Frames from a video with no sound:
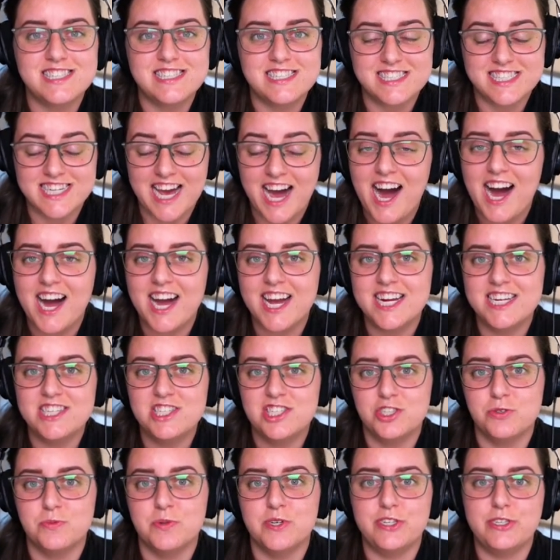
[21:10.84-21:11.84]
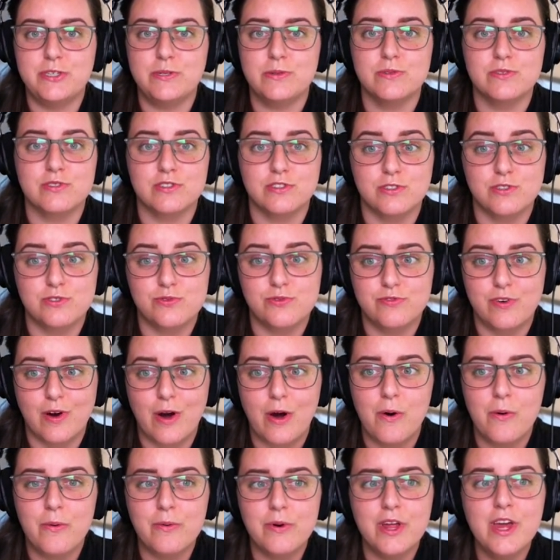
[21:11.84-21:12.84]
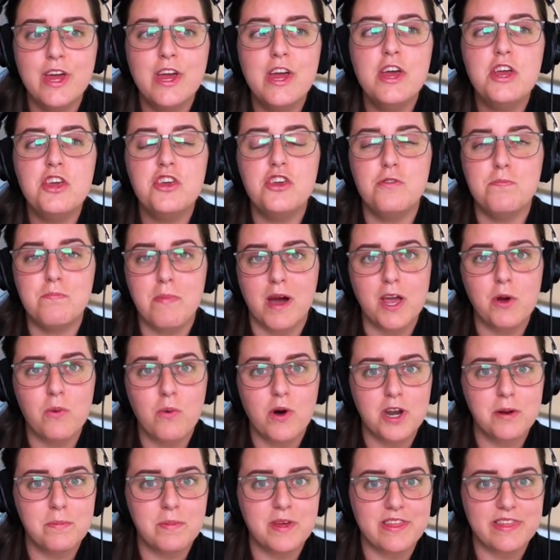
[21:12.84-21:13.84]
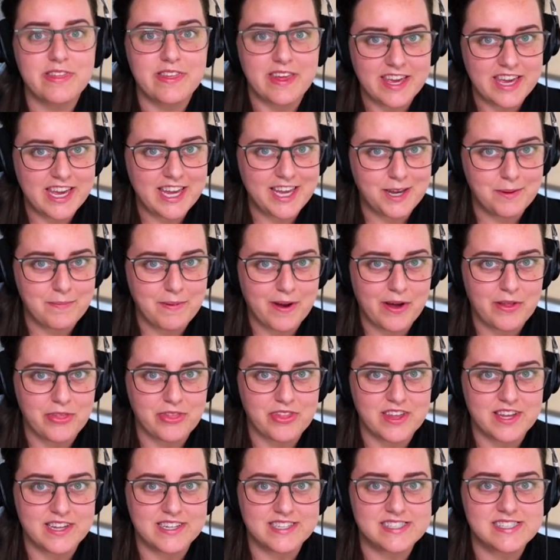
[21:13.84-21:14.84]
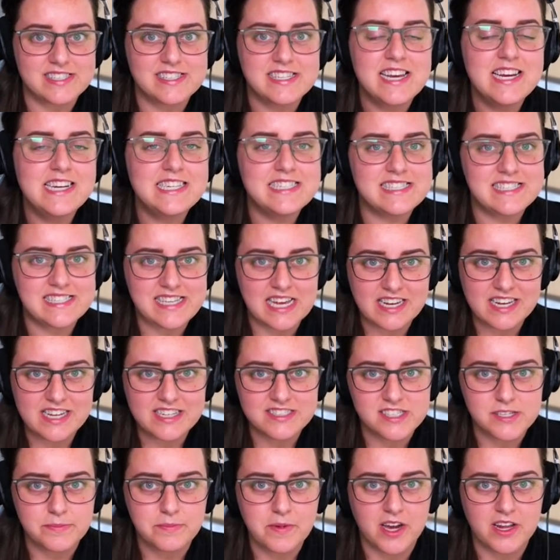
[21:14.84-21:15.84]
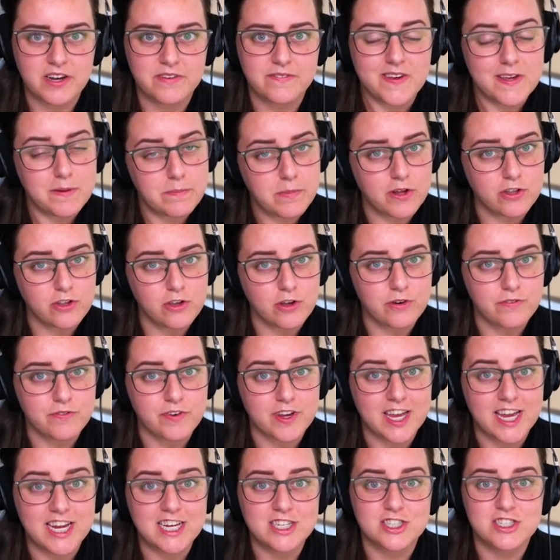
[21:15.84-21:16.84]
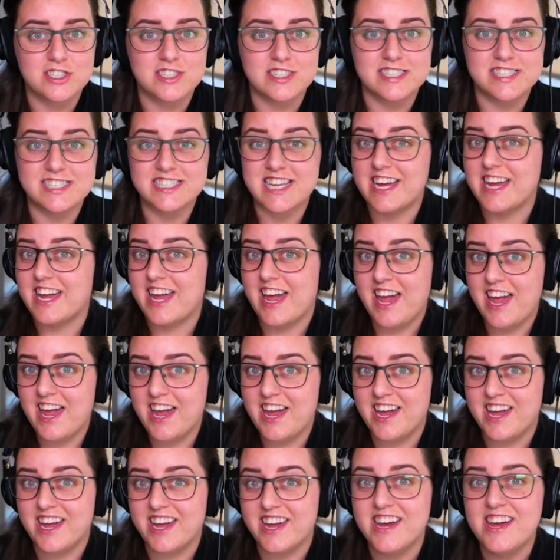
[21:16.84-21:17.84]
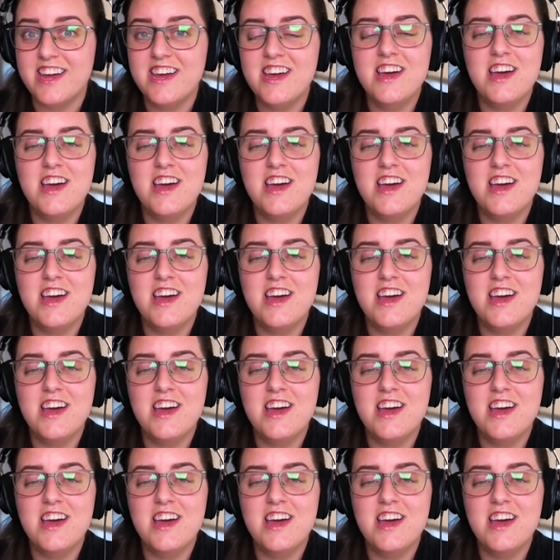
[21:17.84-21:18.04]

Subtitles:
tied to a user's phone, you might want to be thinking about this, sending some kind of email notification to say, hey,